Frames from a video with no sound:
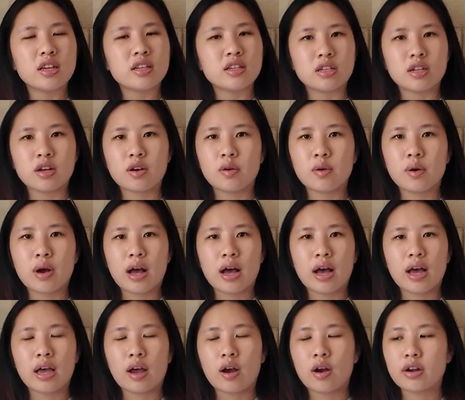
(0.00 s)
You know,
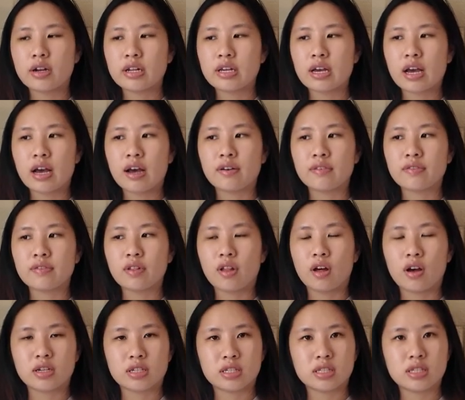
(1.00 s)
I already have
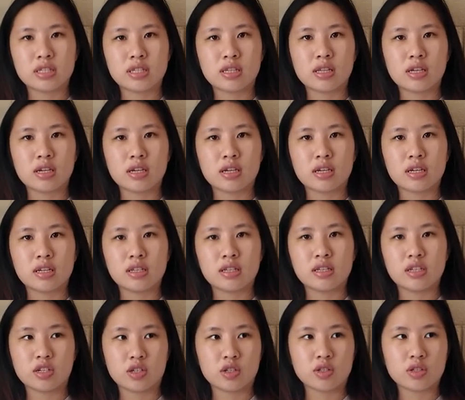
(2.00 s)
lost the
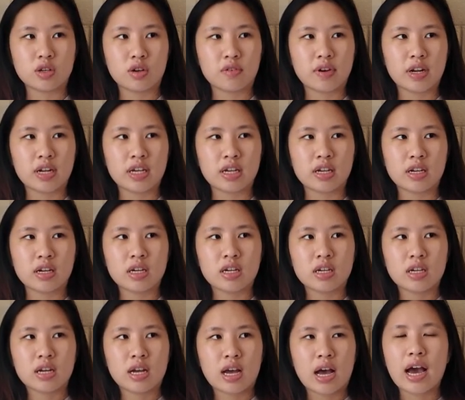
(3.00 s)
years already.
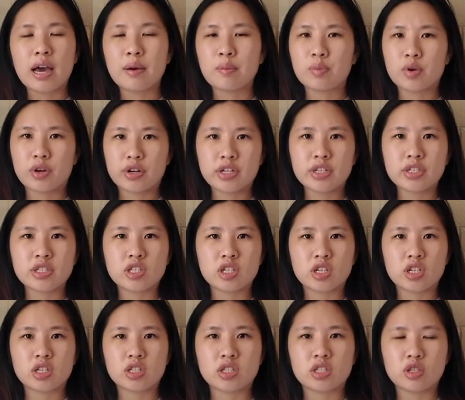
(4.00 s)
I'm pretty
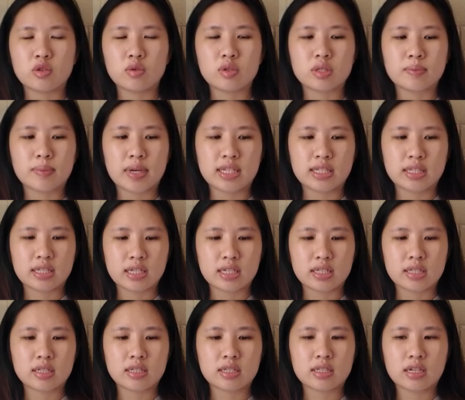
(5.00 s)
sure she was my
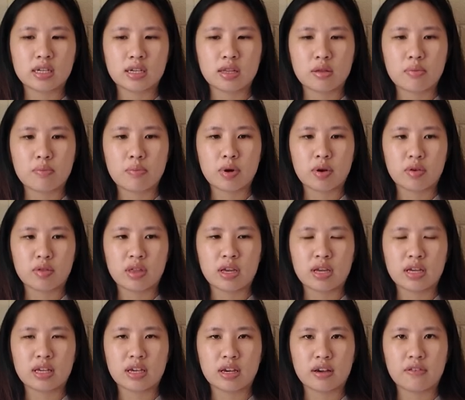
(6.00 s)
16th
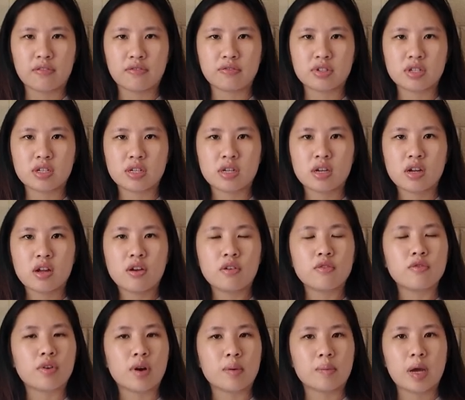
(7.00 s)
birthday gift
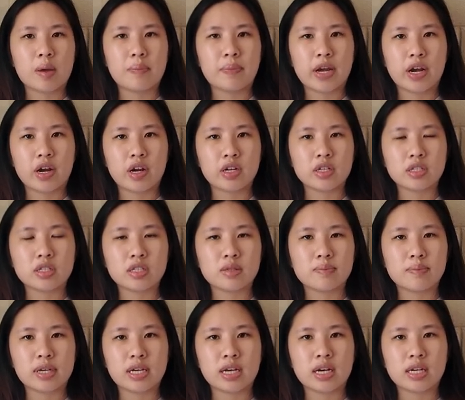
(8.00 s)
from my parents
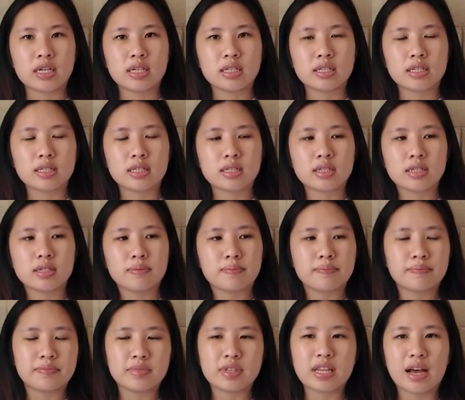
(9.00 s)
because,
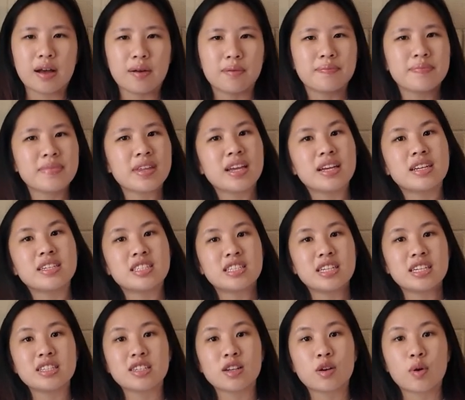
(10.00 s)
yeah,
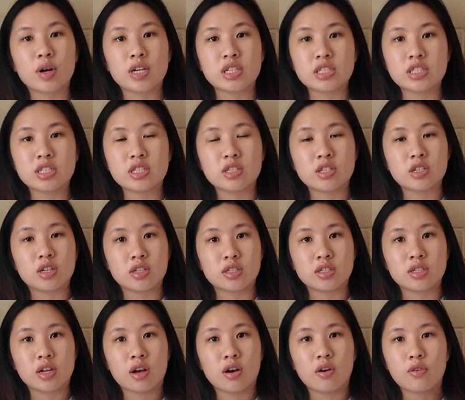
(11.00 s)
she has a question to
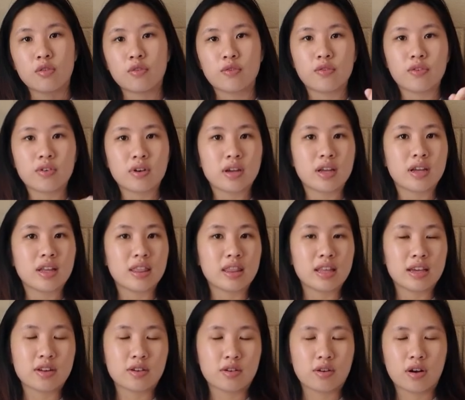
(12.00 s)
herself
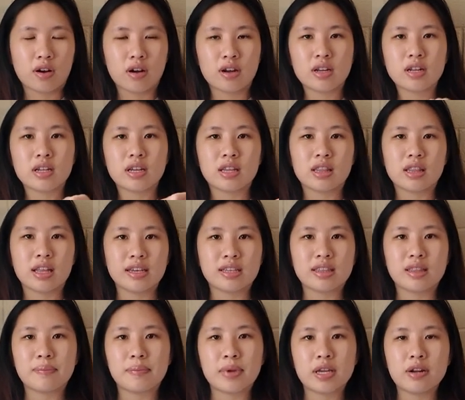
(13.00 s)
later on in
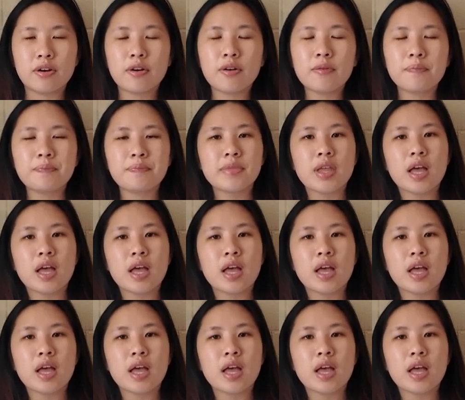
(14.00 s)
like the middle.